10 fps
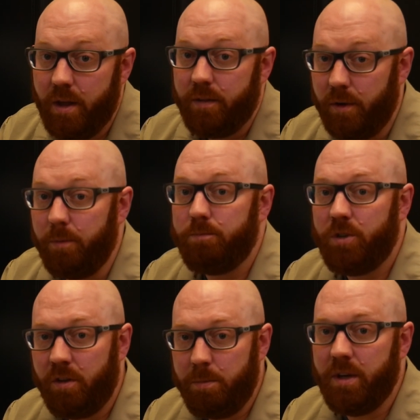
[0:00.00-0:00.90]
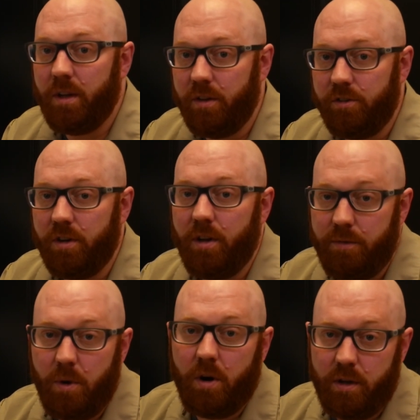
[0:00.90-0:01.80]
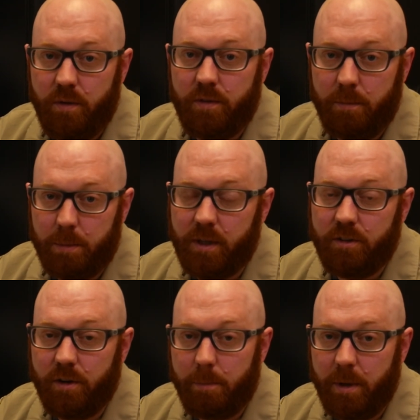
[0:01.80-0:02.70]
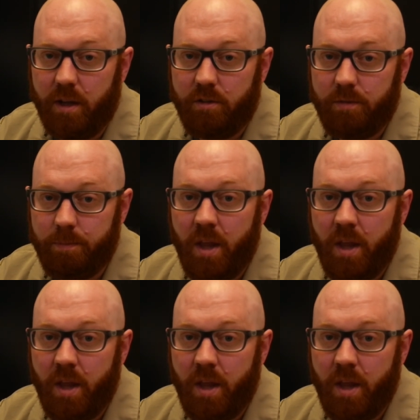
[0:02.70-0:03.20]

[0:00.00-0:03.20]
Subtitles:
So just be diligent if you are using bleach in a pinch.